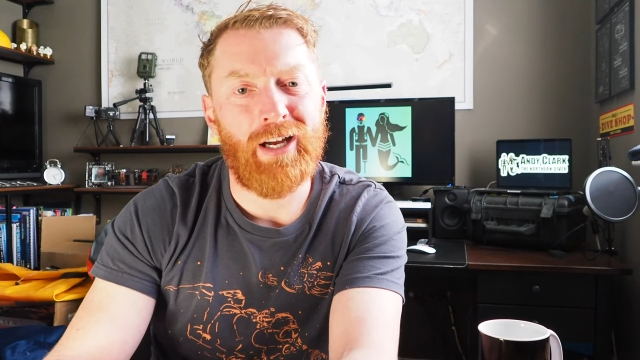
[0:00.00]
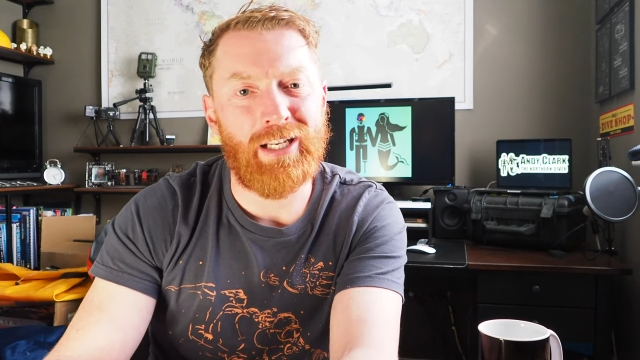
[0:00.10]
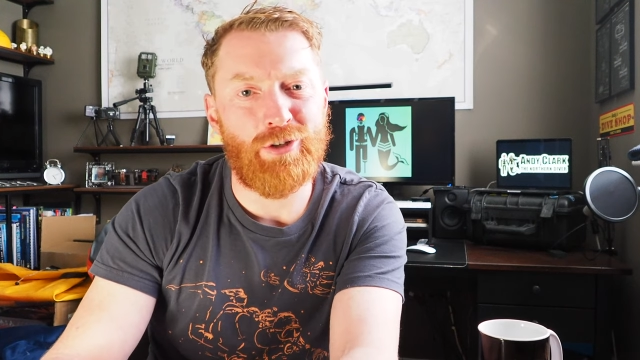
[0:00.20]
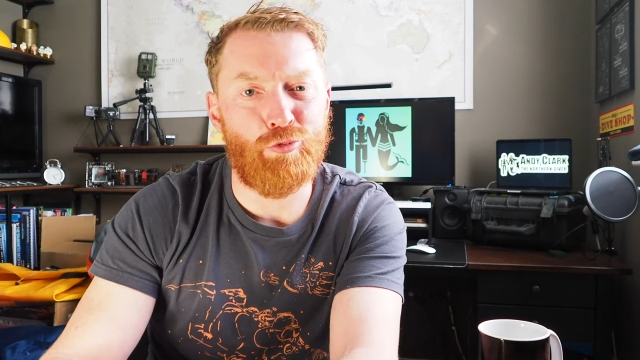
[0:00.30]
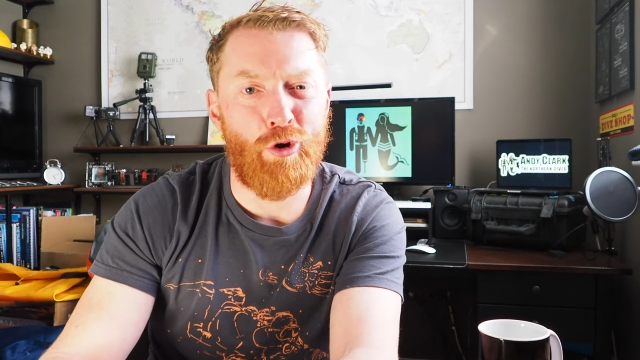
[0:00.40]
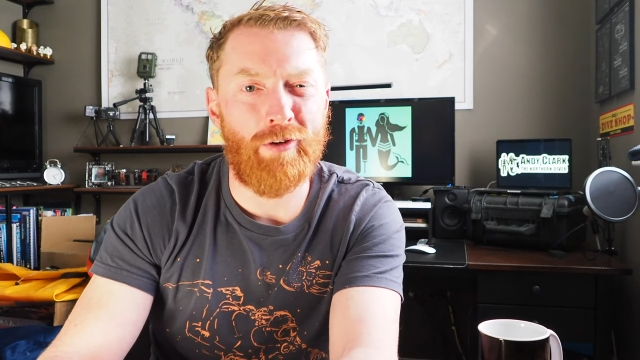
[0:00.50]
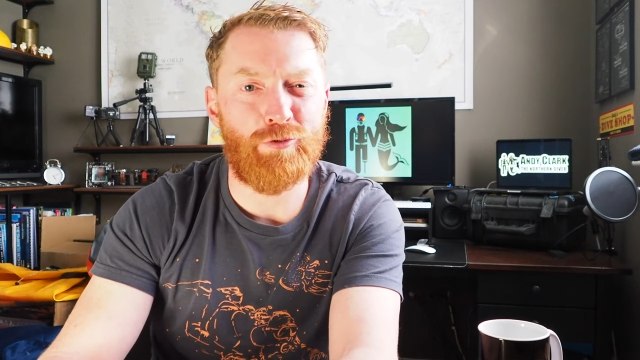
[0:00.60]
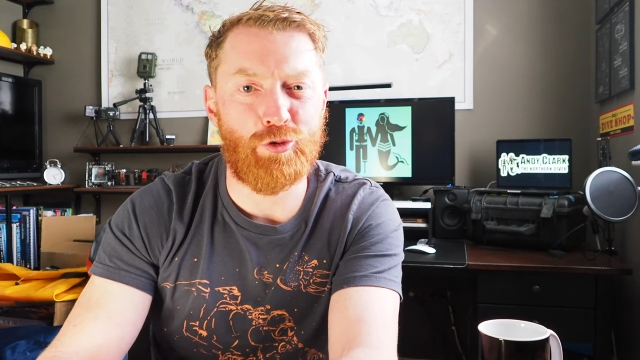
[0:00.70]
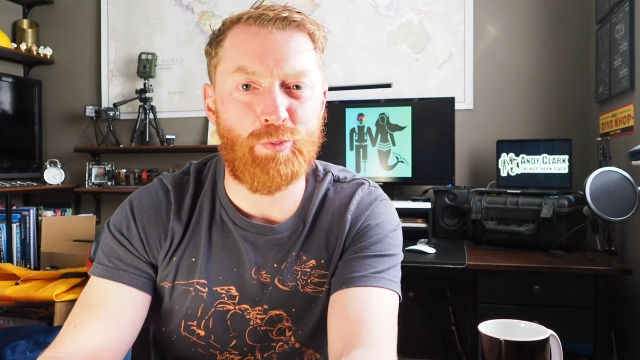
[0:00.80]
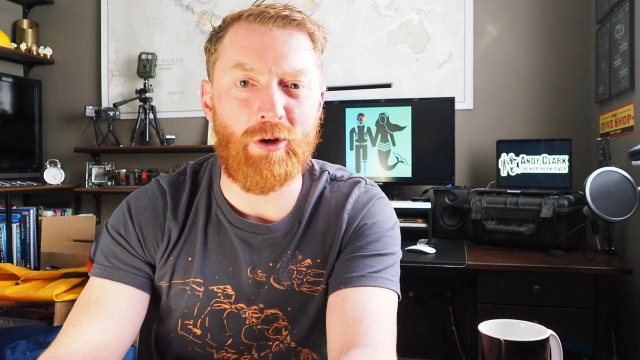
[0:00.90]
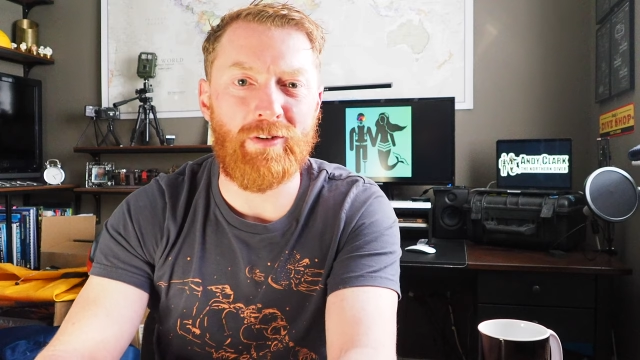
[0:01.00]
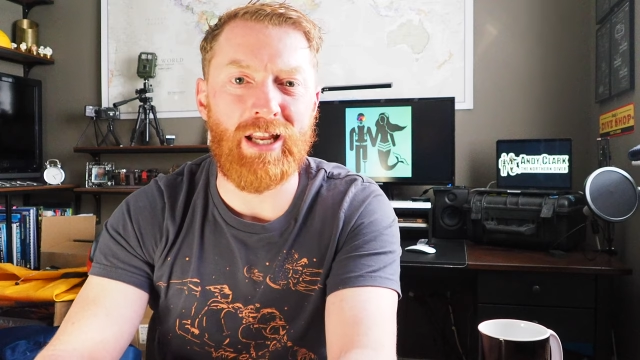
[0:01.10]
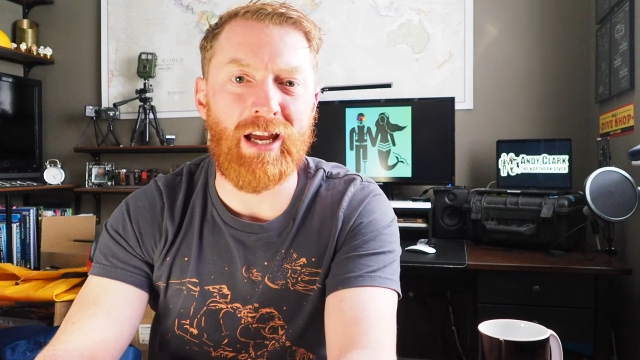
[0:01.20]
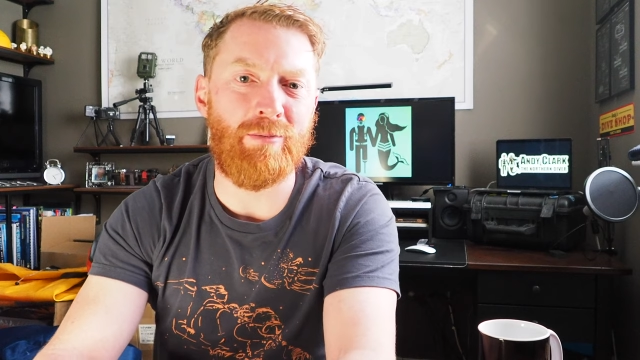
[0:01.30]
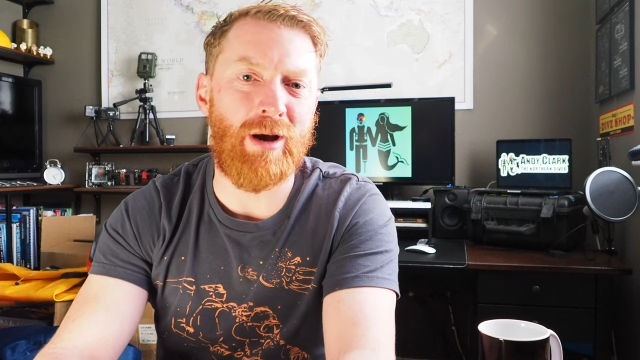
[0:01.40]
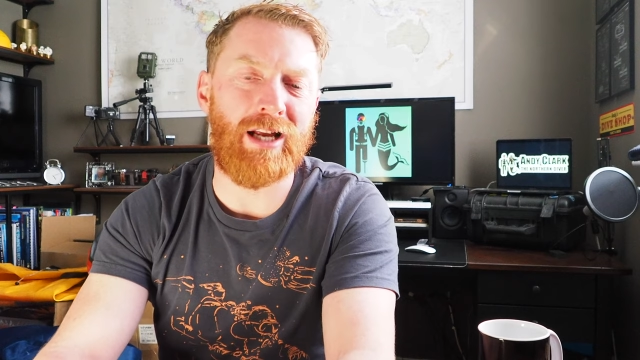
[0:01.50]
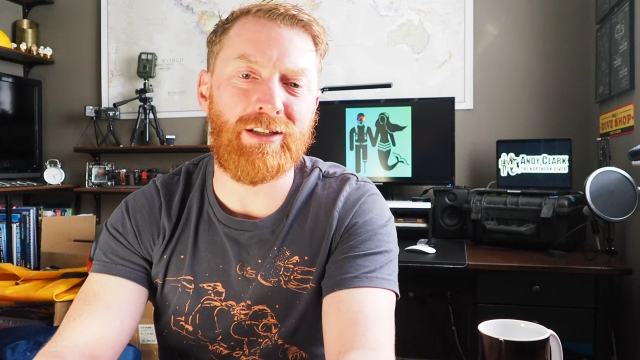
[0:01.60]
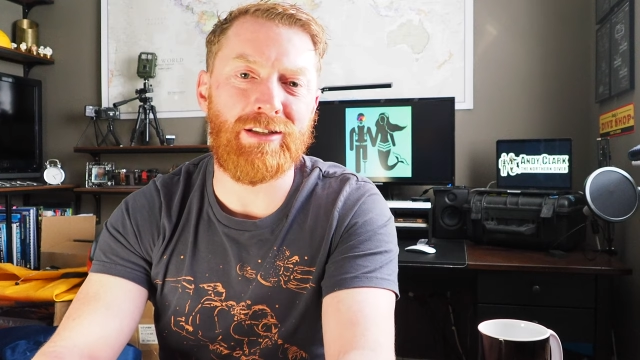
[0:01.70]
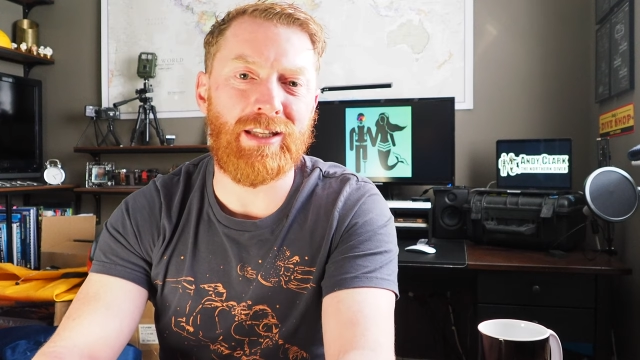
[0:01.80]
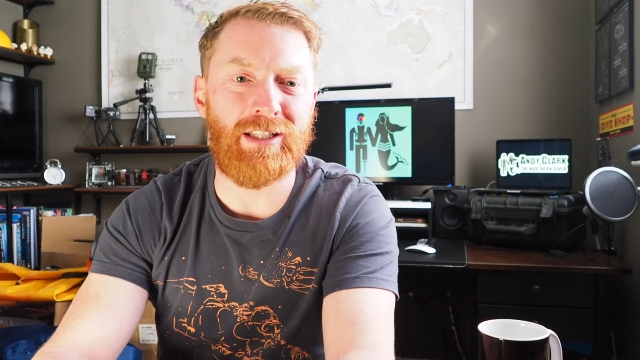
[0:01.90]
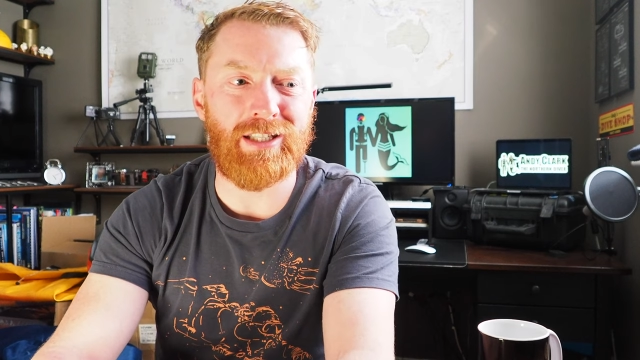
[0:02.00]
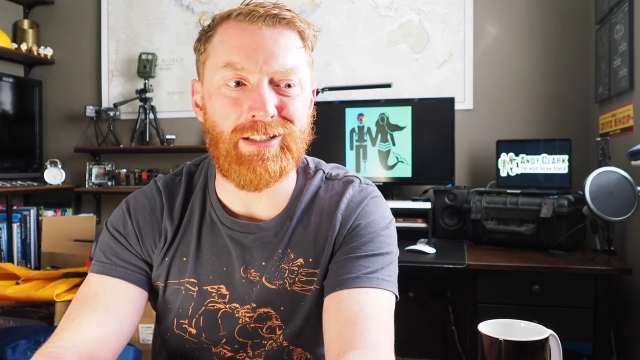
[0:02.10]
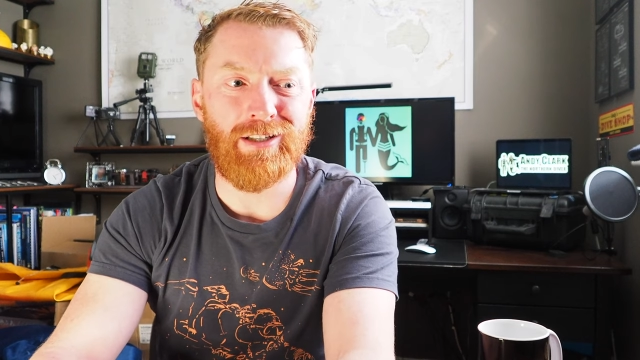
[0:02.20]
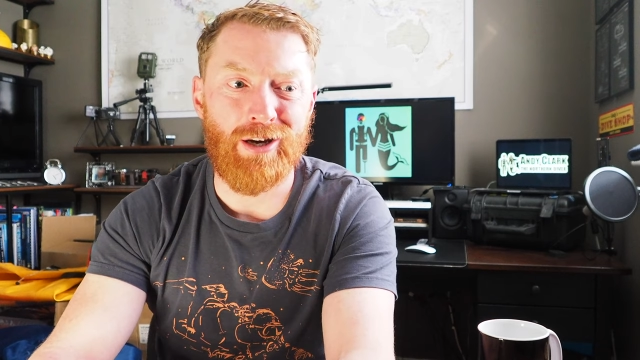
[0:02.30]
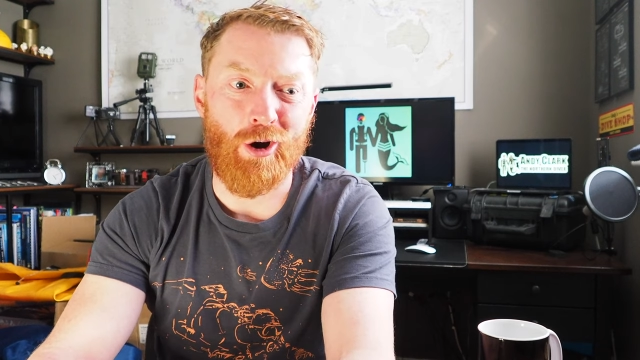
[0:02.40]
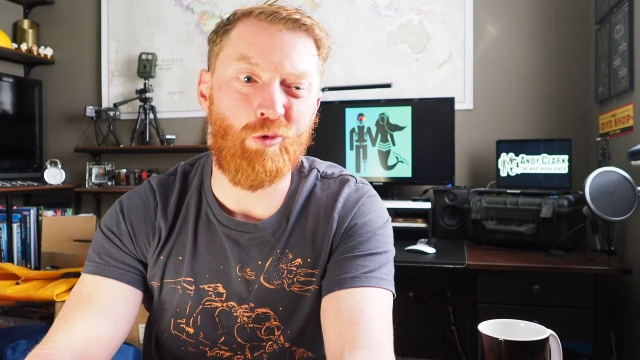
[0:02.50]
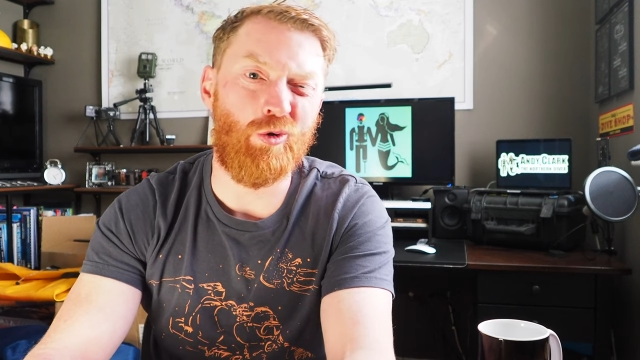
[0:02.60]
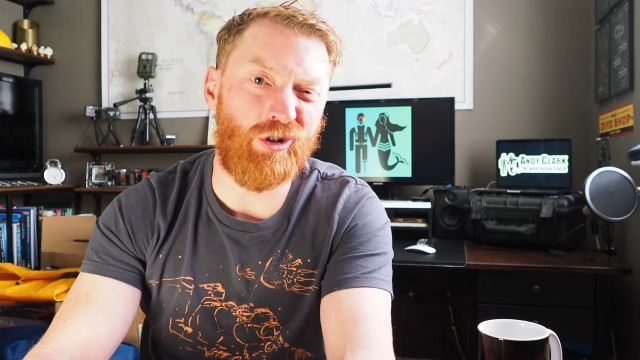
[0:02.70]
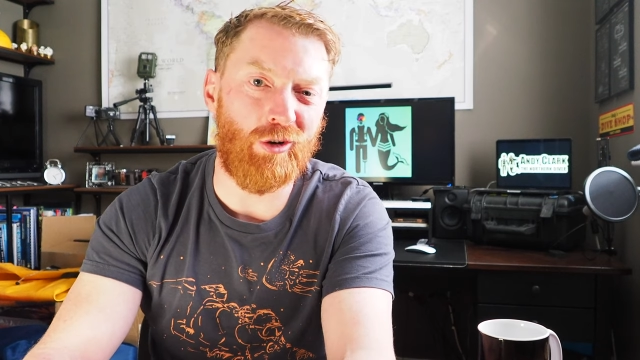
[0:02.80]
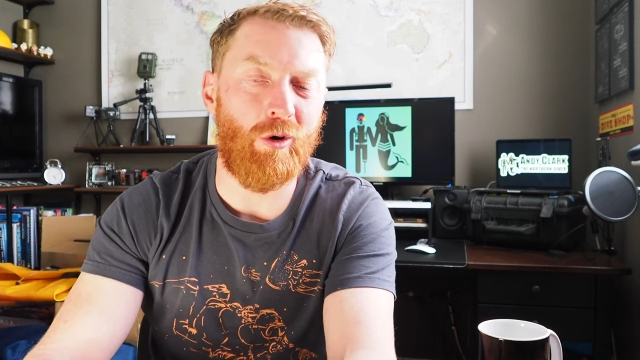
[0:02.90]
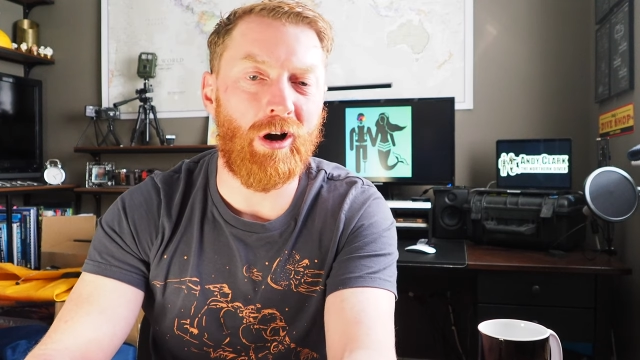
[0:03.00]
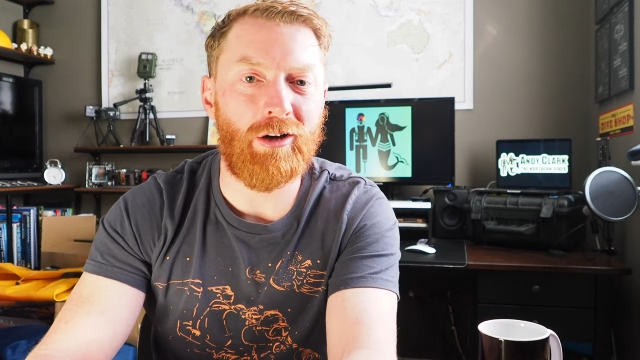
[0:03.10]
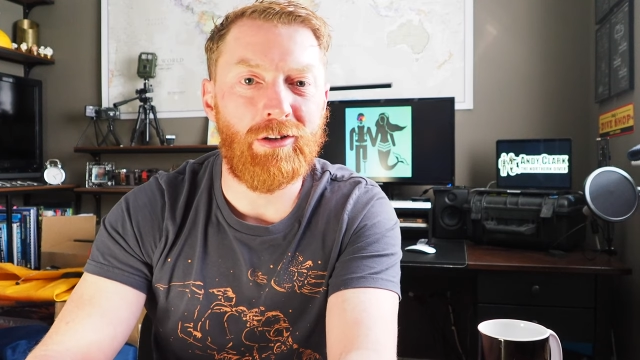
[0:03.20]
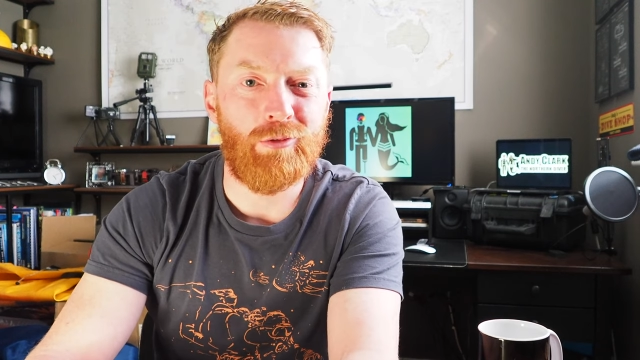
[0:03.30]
and it's worth just bearing that in mind and thinking, I wonder what